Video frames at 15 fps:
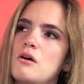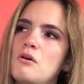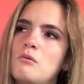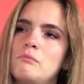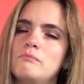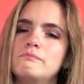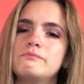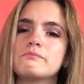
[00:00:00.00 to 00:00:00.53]

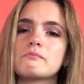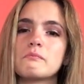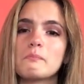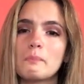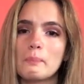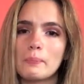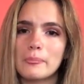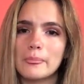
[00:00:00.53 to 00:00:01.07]
home
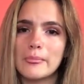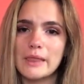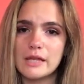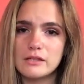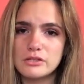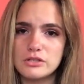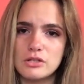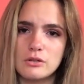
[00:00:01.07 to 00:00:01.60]

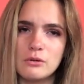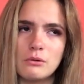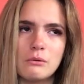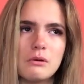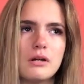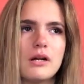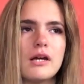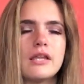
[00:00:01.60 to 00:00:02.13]
too,
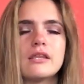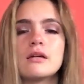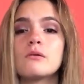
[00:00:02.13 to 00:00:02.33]
and